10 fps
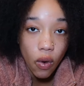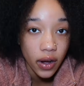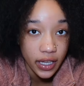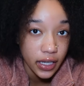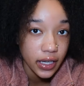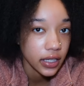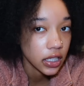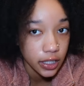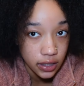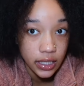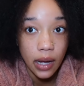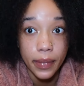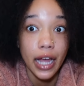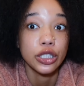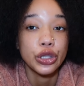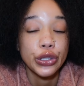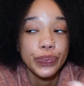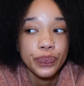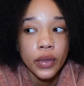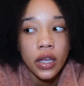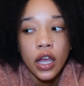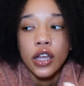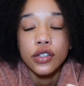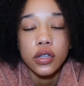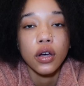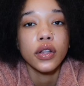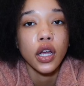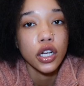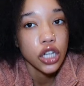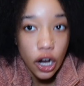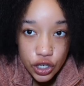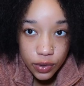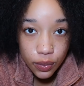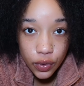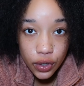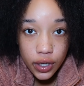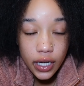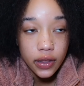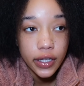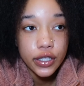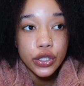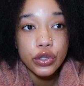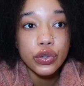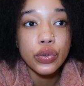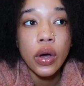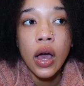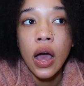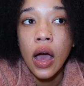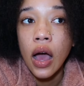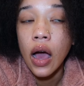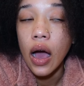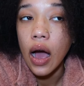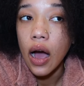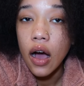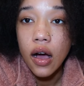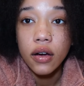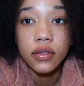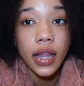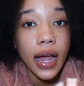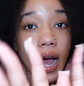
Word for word: walk in, clearly I'm natural. So they're going to charge me more. And then two, I'll, like,